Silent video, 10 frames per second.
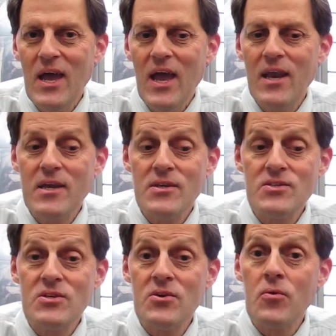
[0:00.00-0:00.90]
and
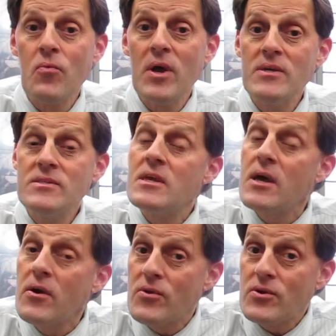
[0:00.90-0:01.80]
consider ways that
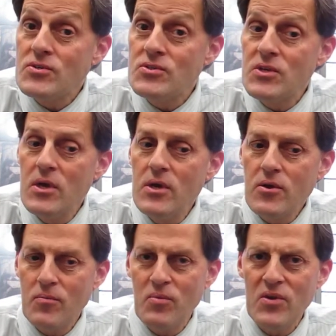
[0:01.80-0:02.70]
others
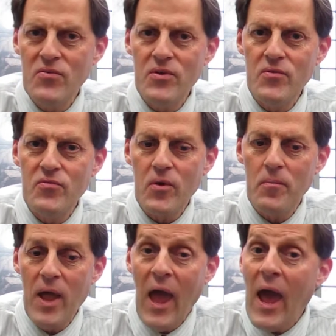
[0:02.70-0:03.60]
could benefit
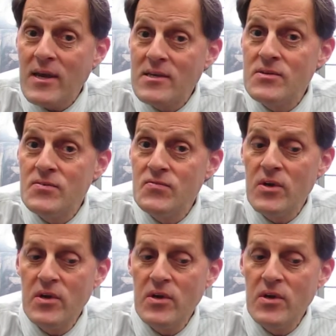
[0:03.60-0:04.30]
from active,